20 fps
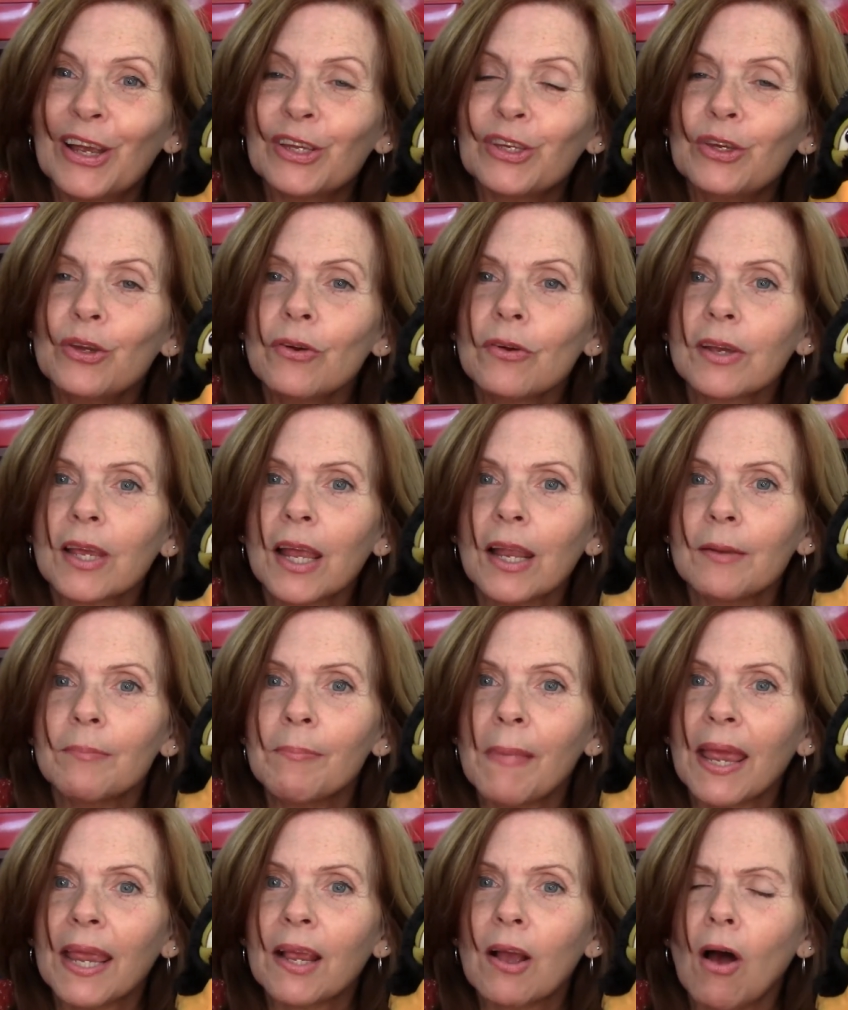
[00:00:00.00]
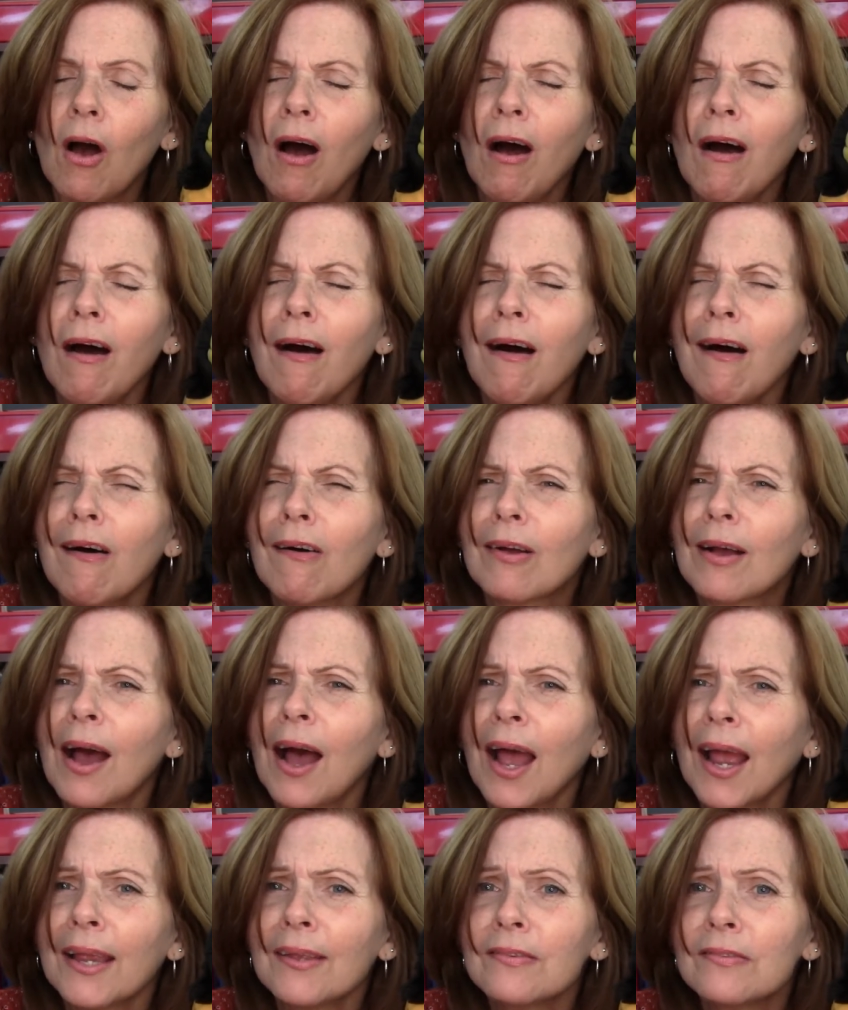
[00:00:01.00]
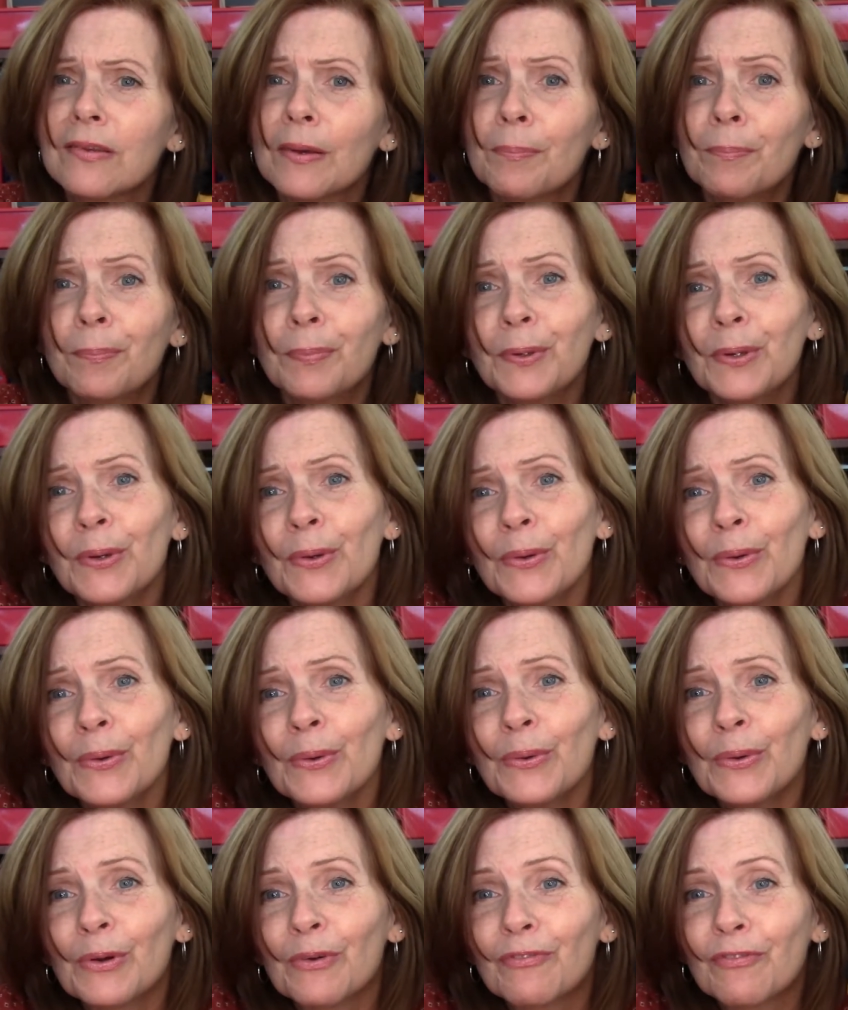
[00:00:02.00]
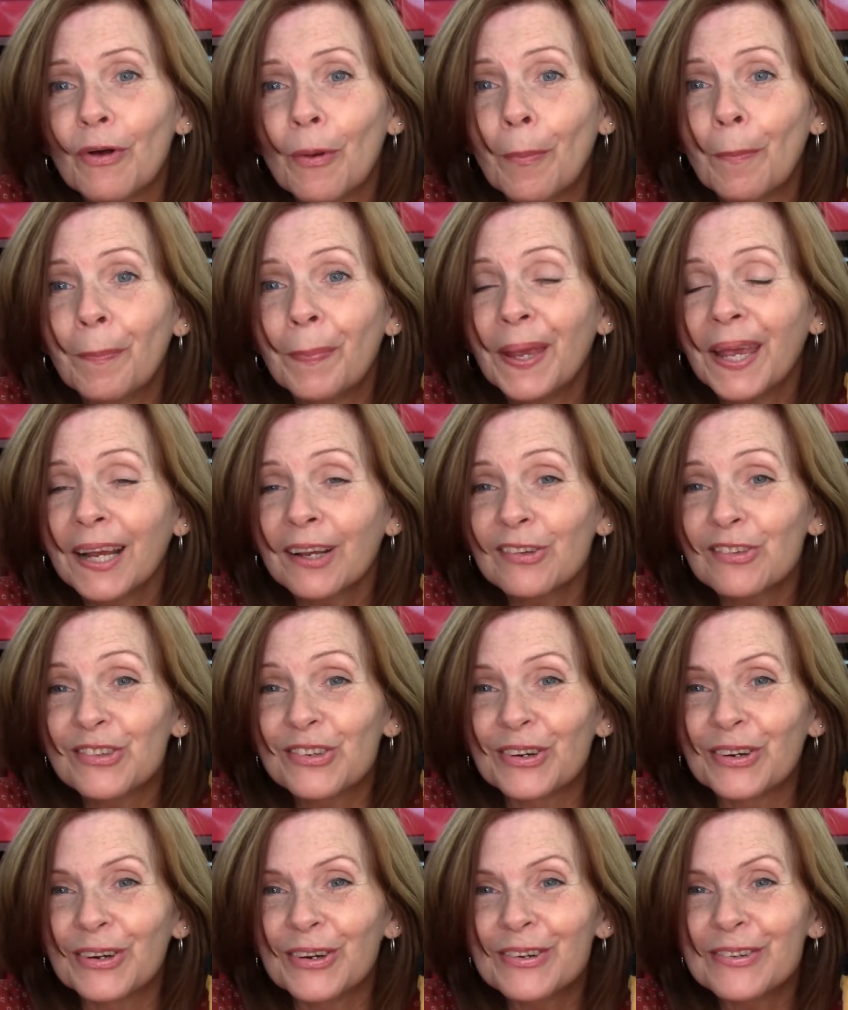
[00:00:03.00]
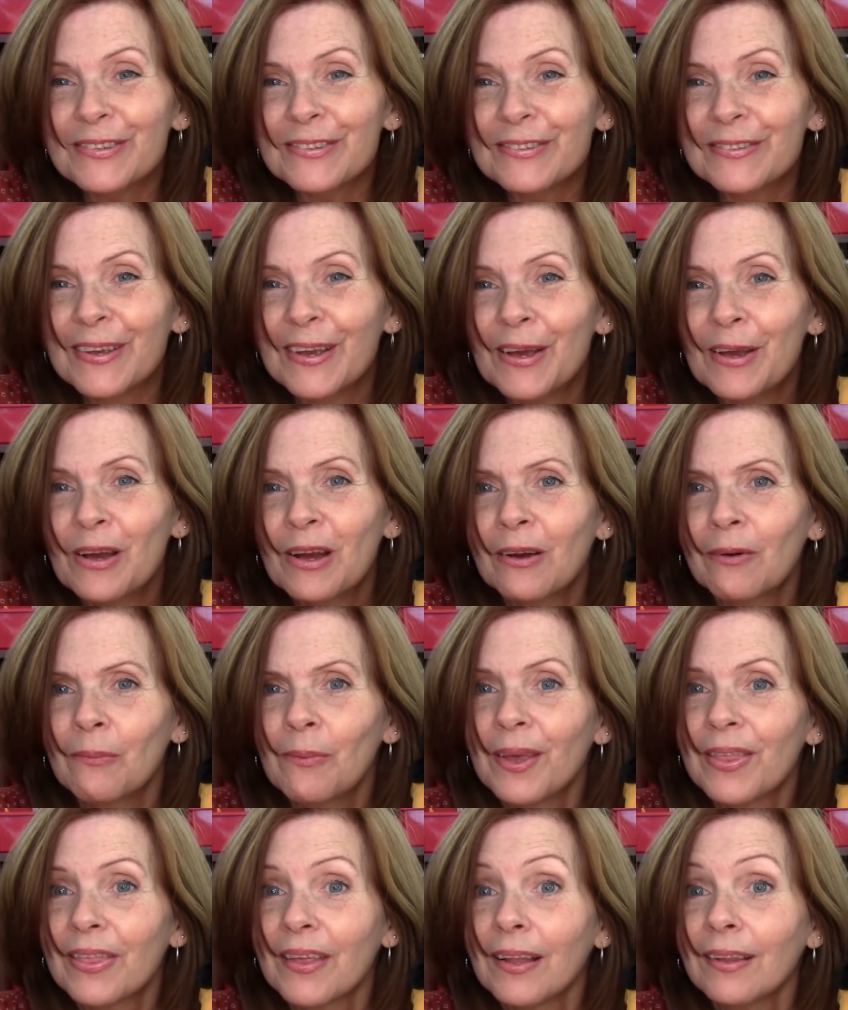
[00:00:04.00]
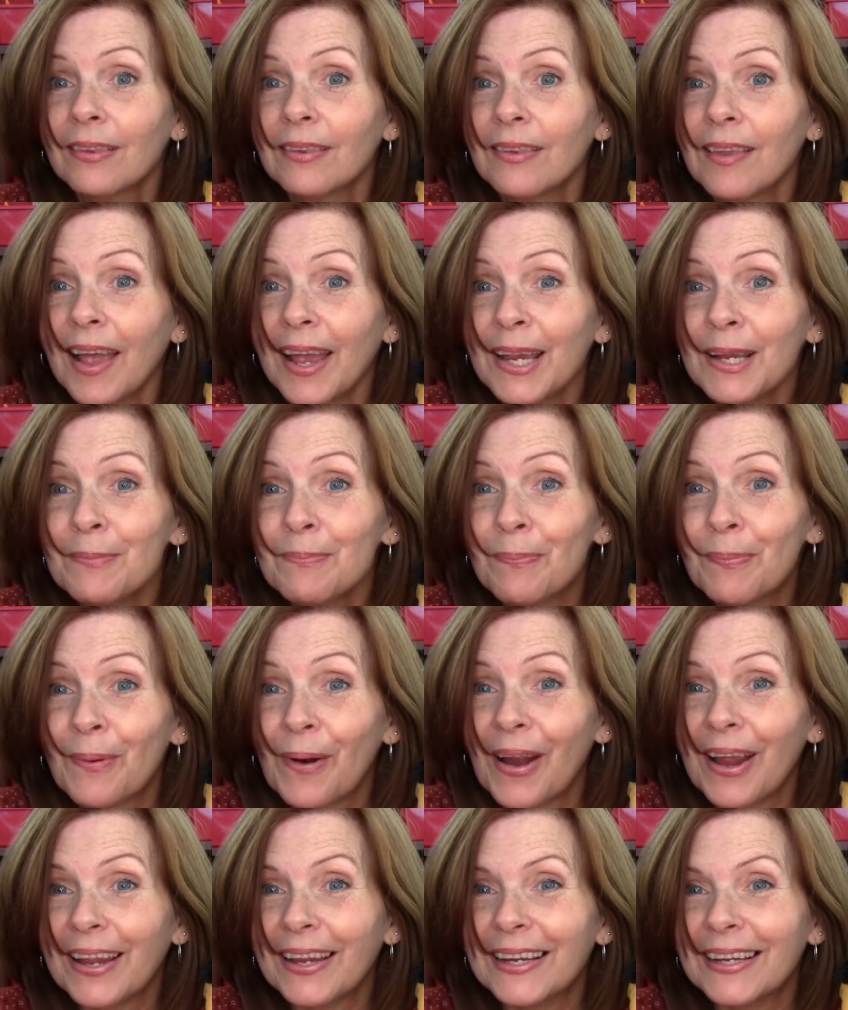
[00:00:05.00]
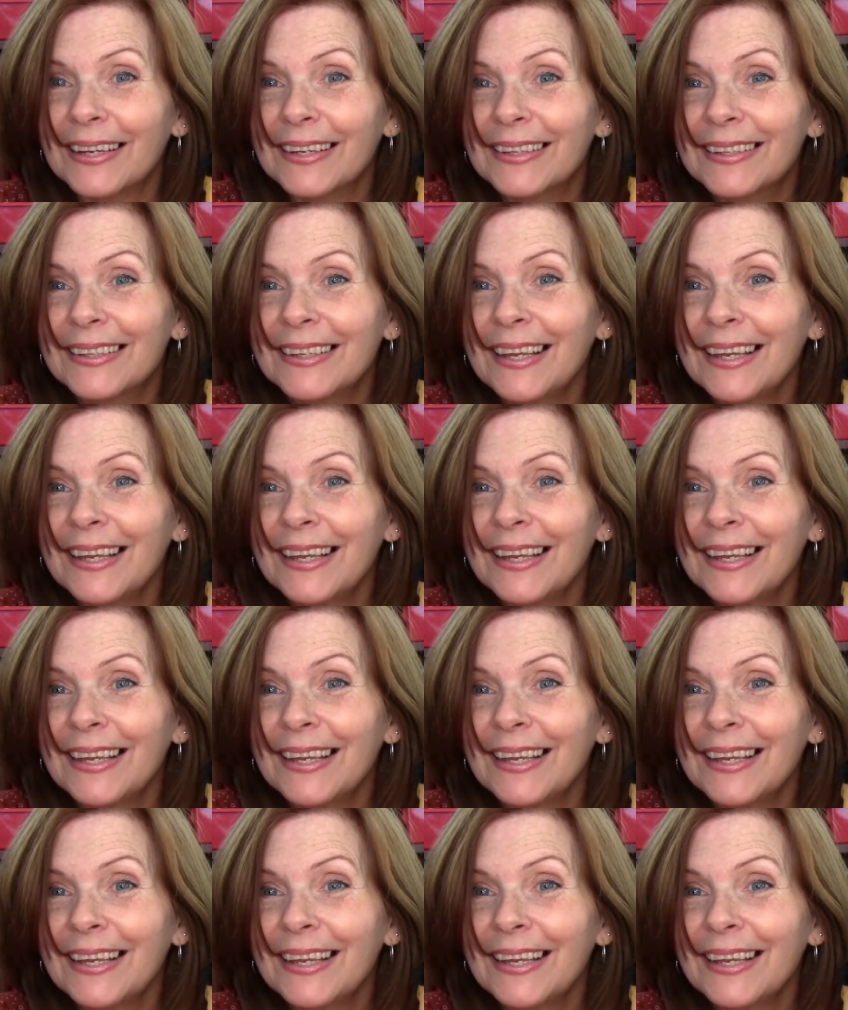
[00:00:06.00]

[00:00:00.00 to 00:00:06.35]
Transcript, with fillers: You can make all kinds of beautiful pictures with a light bright.